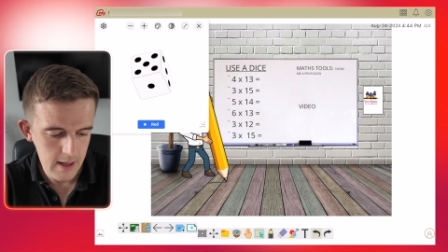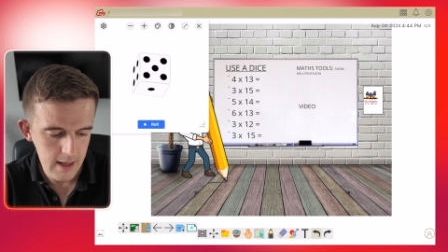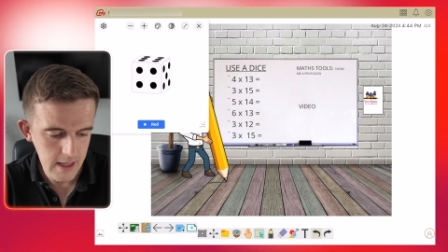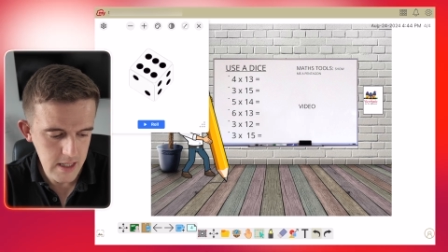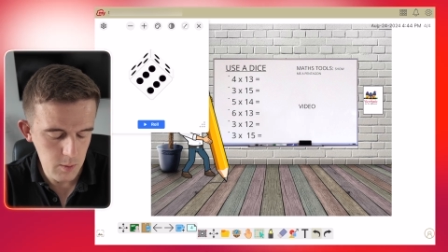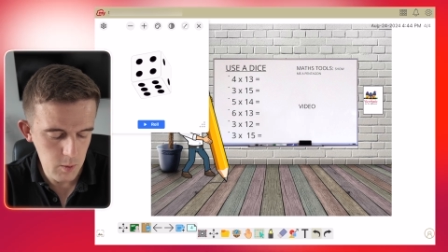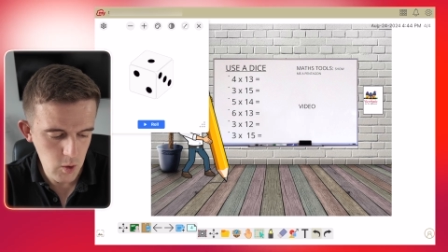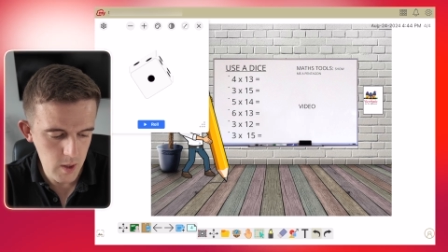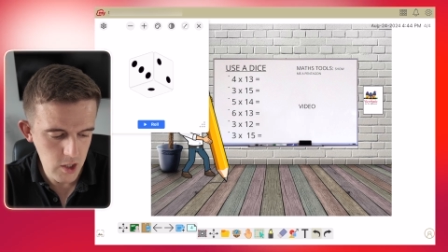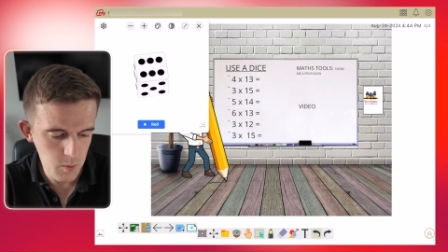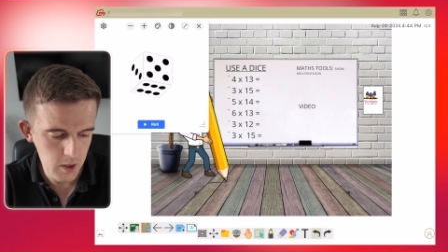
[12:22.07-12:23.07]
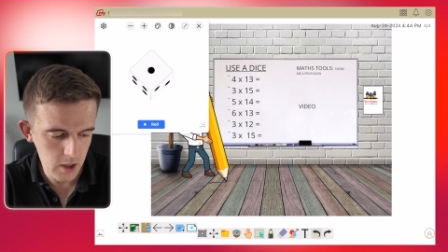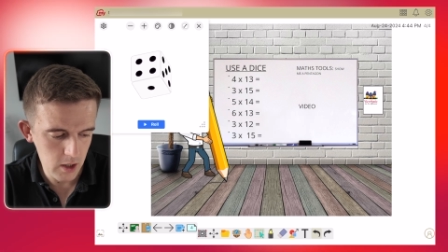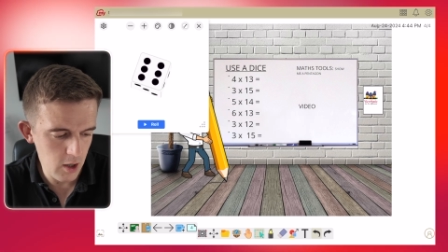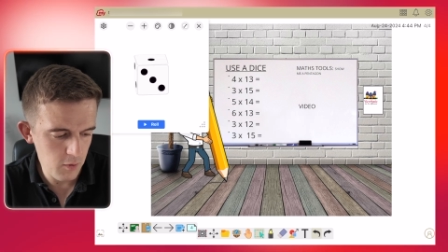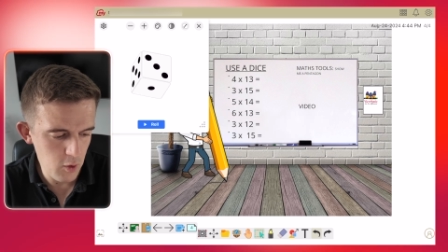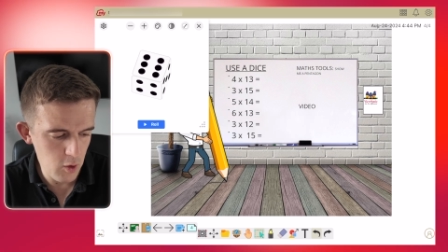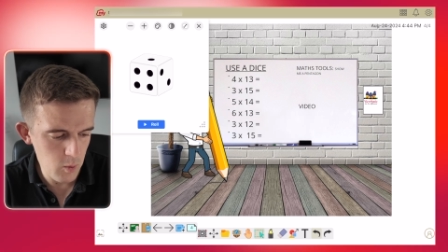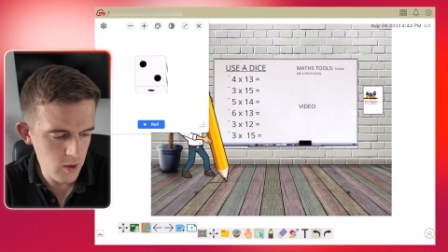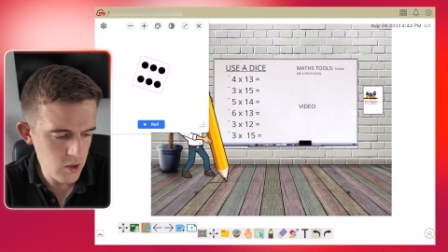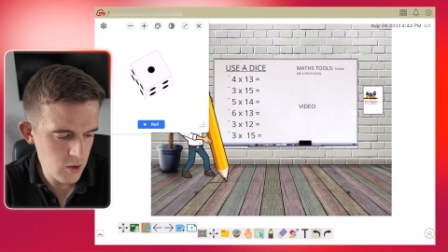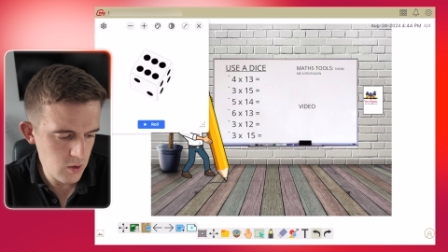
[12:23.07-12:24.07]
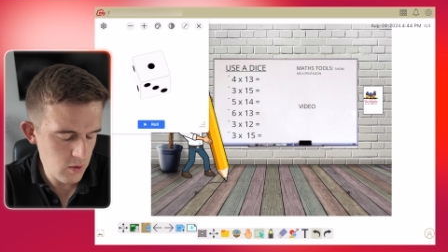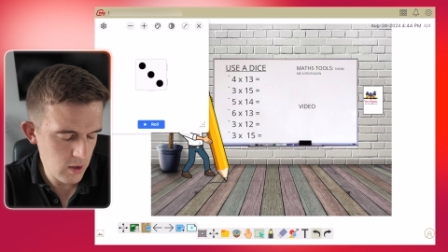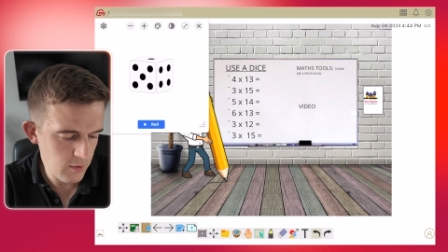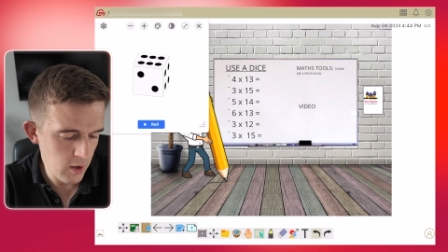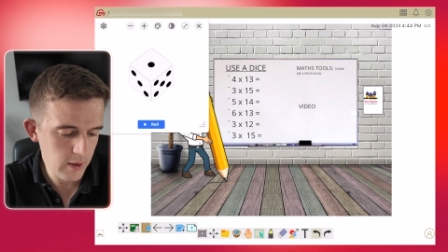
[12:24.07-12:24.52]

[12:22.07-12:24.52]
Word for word: Let's see which question we're gonna go for. One, two, three, four.